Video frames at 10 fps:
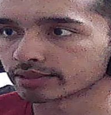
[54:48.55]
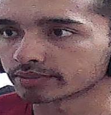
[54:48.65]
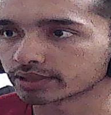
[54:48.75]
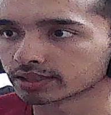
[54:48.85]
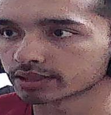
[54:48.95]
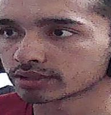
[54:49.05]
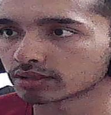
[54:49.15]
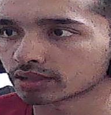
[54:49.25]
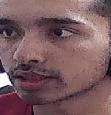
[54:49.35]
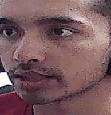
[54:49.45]
This dot
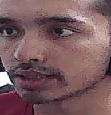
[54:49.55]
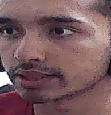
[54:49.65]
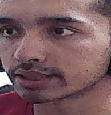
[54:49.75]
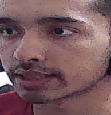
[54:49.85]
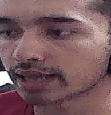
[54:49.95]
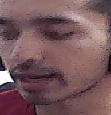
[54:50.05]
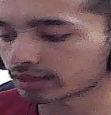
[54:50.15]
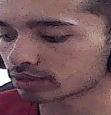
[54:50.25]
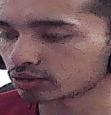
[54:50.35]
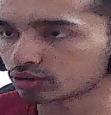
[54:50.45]
stack
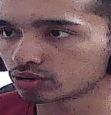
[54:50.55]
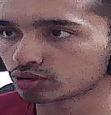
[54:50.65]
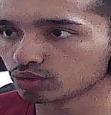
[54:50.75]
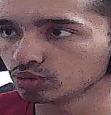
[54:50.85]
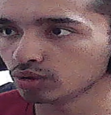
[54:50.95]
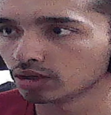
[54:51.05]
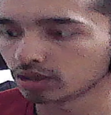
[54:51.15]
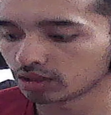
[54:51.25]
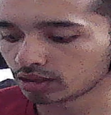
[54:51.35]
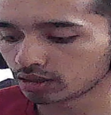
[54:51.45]
2
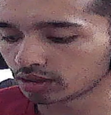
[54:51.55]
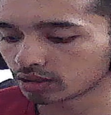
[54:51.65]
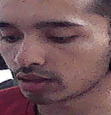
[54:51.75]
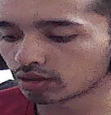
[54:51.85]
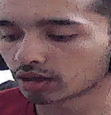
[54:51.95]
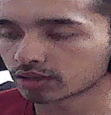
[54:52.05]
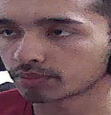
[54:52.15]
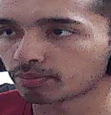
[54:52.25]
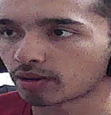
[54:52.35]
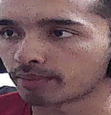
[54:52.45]
dot pop,